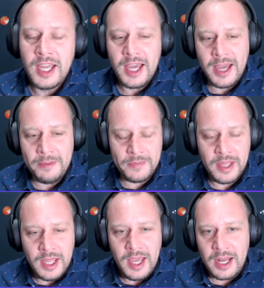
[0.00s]
And
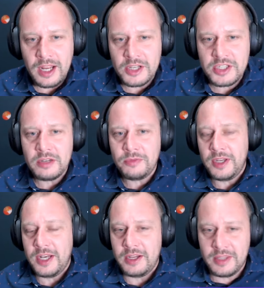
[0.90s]
I sort of,
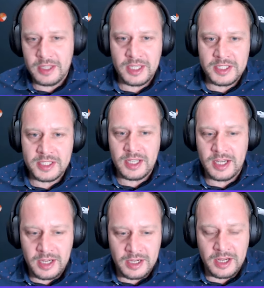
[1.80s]

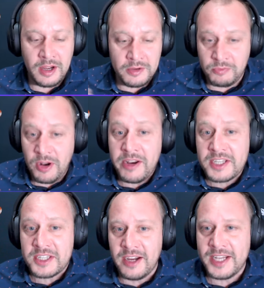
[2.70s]
it's very
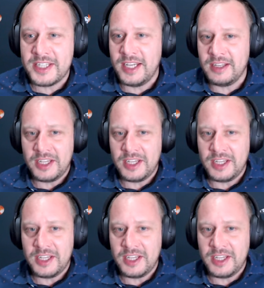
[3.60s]
exciting.